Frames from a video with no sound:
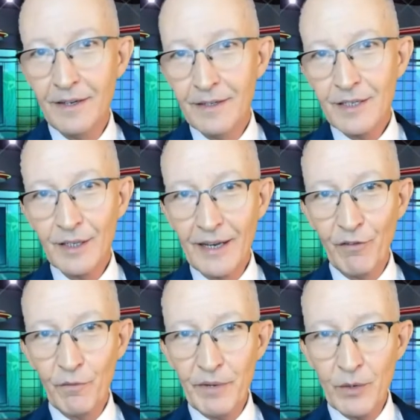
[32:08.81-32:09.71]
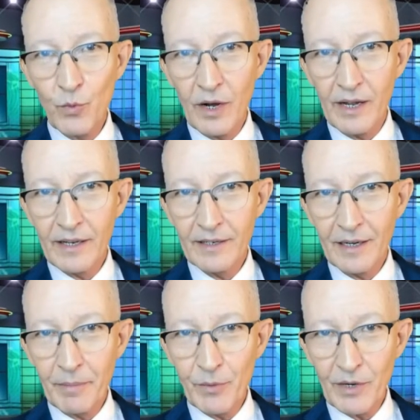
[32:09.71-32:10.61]
to the level of being why it'll
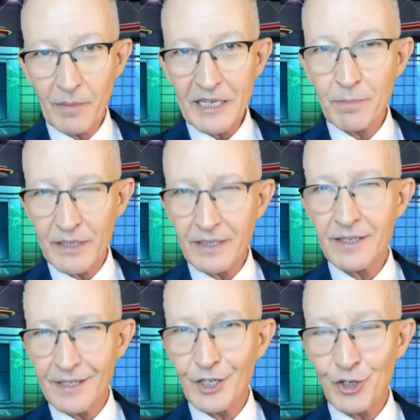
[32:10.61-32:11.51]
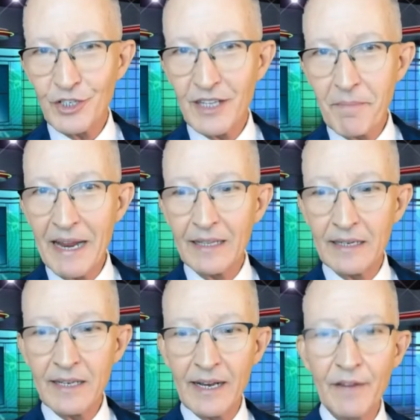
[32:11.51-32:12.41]
be one of the best business decisions they make that
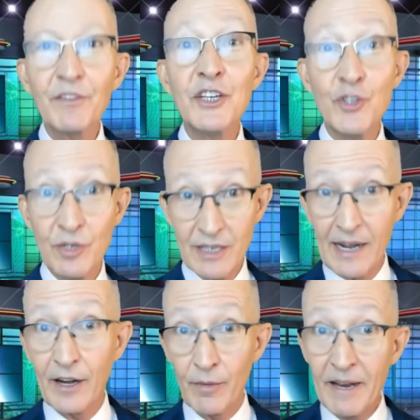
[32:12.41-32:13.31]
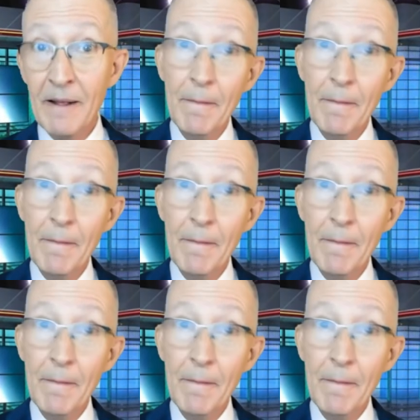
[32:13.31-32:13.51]
day if they choose to hire me?